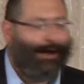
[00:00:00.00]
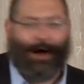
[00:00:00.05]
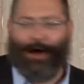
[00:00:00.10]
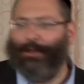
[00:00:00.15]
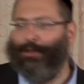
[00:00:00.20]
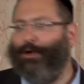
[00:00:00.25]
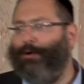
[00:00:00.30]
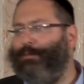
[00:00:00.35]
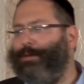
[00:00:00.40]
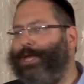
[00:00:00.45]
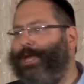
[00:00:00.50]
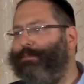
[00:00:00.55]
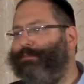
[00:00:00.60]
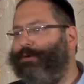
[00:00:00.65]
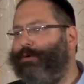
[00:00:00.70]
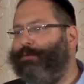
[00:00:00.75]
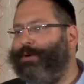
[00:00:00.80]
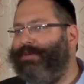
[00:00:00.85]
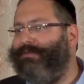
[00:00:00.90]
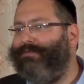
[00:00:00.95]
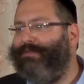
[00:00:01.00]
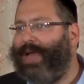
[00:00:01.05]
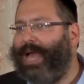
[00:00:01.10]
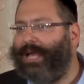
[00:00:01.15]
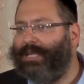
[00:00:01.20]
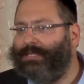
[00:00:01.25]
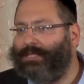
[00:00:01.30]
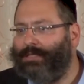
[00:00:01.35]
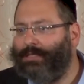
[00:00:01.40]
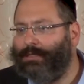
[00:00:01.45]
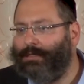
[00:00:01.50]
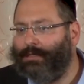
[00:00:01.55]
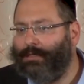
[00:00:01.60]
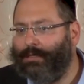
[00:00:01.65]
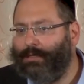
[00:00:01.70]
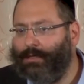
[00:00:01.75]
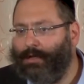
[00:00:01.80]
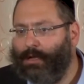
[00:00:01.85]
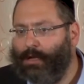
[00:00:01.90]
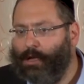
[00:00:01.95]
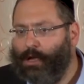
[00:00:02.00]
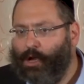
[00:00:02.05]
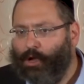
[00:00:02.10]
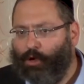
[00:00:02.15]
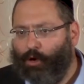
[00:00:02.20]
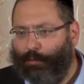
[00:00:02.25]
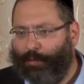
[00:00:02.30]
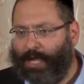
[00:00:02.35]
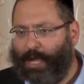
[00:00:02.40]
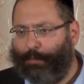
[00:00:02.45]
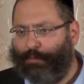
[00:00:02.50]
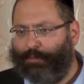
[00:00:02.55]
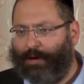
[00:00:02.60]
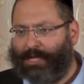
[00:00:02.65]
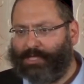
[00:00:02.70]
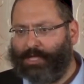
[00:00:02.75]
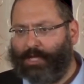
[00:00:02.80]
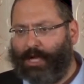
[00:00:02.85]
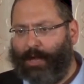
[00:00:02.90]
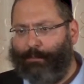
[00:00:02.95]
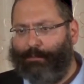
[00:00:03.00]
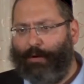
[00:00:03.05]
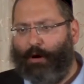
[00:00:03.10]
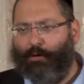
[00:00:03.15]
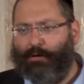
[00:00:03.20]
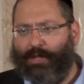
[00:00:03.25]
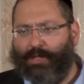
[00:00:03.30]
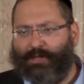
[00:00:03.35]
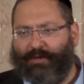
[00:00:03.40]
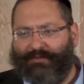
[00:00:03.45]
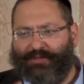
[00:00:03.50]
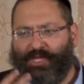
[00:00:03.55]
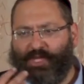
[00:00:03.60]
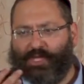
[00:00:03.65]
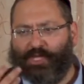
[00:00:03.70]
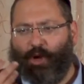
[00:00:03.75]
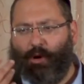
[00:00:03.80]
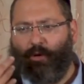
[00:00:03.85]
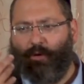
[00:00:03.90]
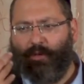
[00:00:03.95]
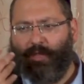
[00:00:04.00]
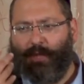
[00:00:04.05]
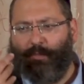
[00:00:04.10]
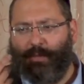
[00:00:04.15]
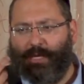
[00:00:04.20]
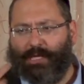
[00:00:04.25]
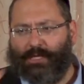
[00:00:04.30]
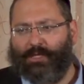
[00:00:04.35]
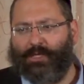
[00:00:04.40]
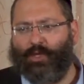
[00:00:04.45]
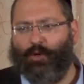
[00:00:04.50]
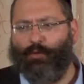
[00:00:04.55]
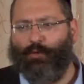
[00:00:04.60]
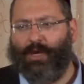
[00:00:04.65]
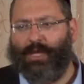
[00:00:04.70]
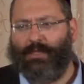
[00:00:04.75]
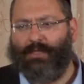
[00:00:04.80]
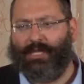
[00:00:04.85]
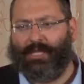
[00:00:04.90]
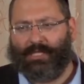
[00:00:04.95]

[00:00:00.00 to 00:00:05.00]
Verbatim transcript: On Yom Kippur, we fast. Yom Kippur has a component of solemnness to it.